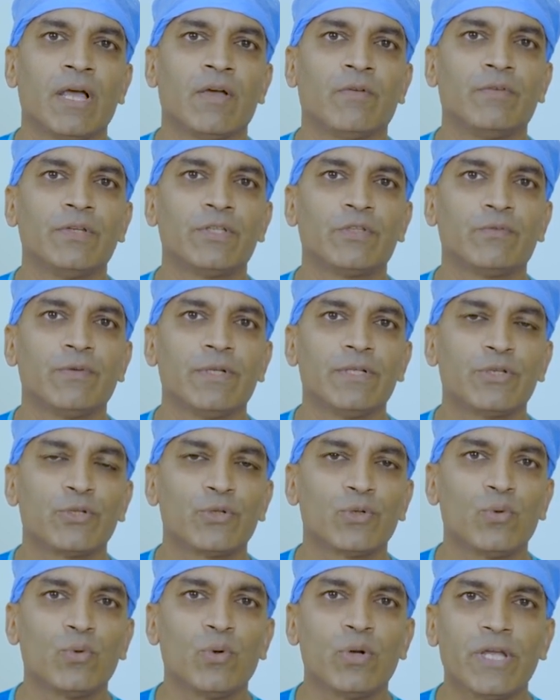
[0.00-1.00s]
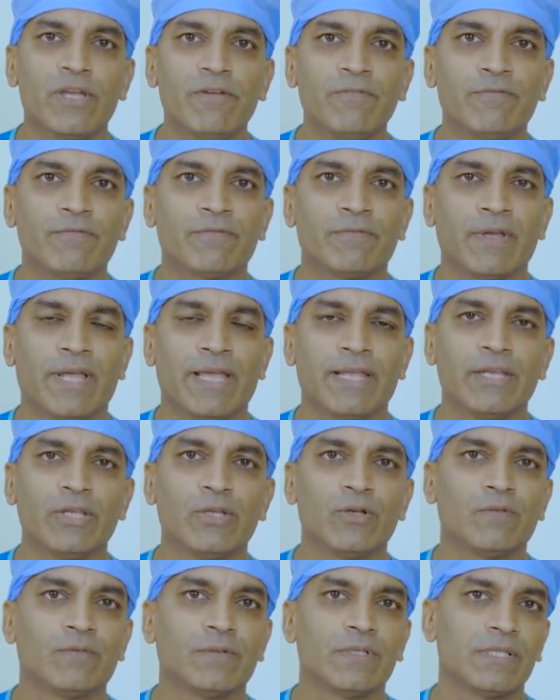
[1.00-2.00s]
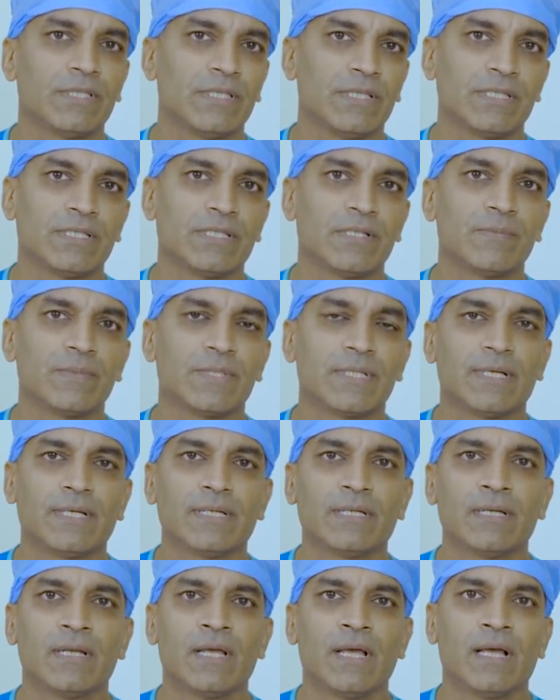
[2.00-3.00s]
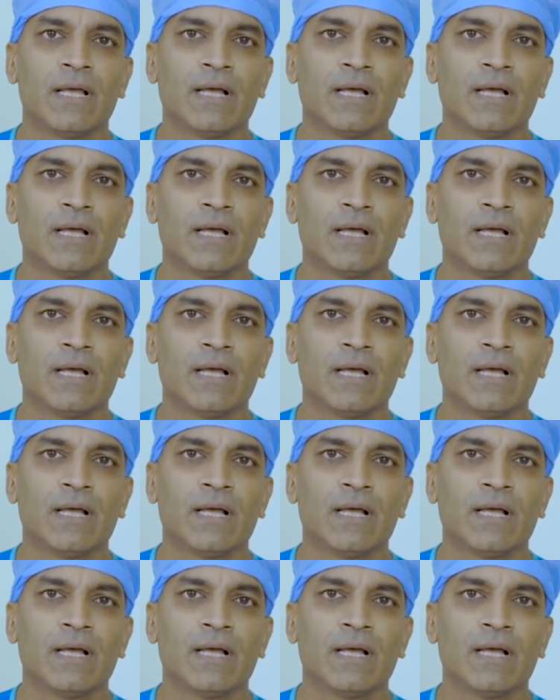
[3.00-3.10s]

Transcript: which will show if any of the systems are